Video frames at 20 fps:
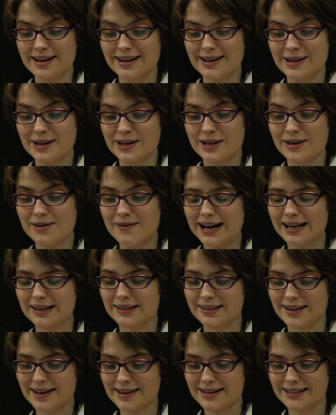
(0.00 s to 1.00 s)
Hugh
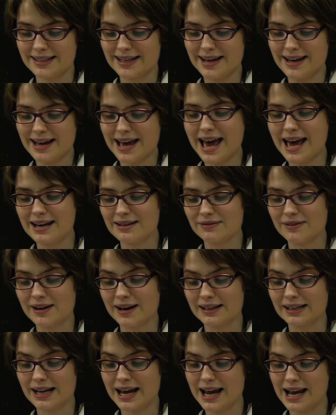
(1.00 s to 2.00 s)
Alexander, head of
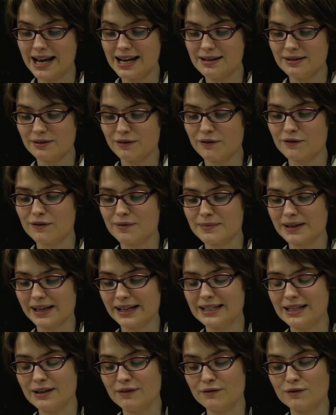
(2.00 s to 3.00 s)
Hut 8 from
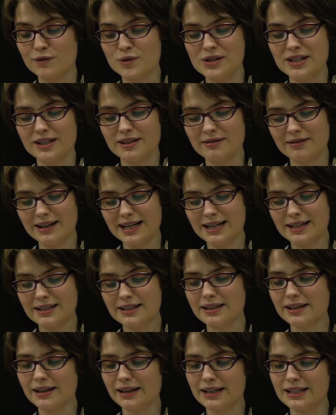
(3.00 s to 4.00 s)
1943 to
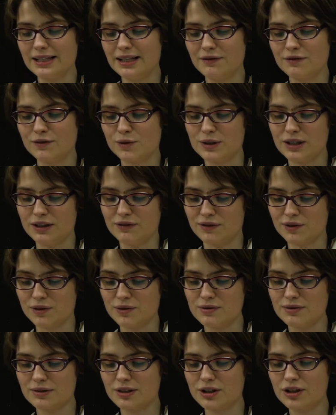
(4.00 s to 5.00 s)

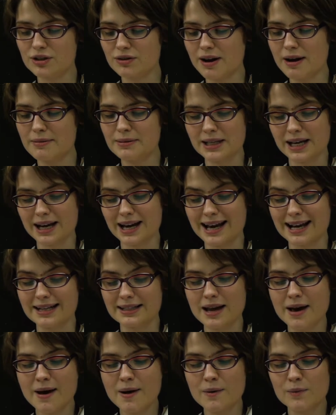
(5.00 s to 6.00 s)
1944, described her
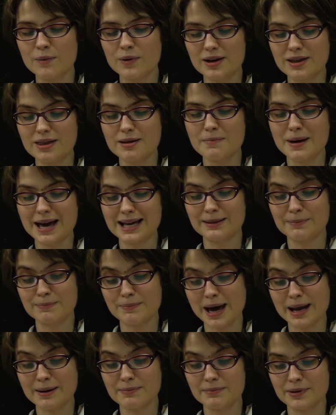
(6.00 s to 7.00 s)
as one of the best
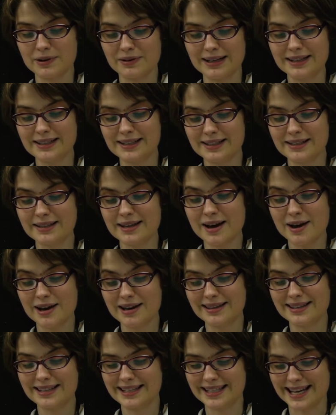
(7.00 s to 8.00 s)
Banburists
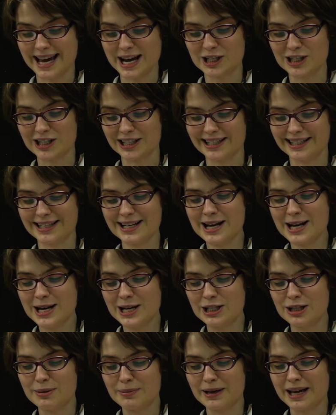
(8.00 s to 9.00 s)
in the section.
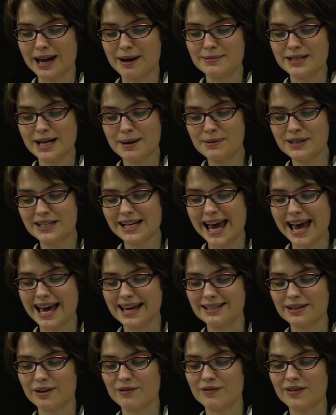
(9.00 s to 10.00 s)
She became deputy
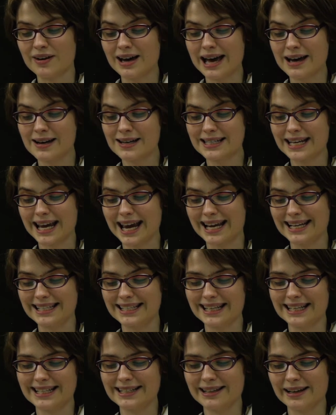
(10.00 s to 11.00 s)
head of Hut
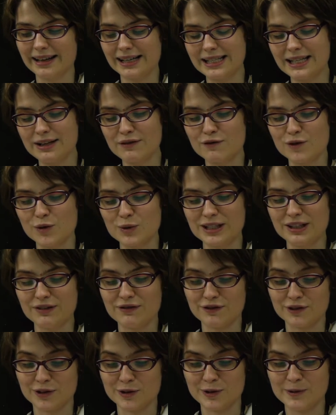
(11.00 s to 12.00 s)
8 in
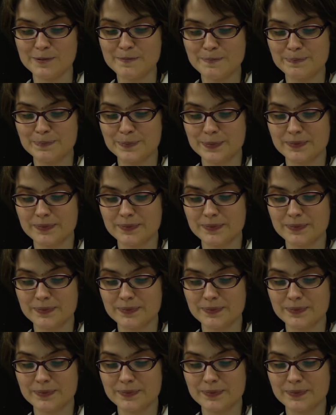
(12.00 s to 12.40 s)
1944.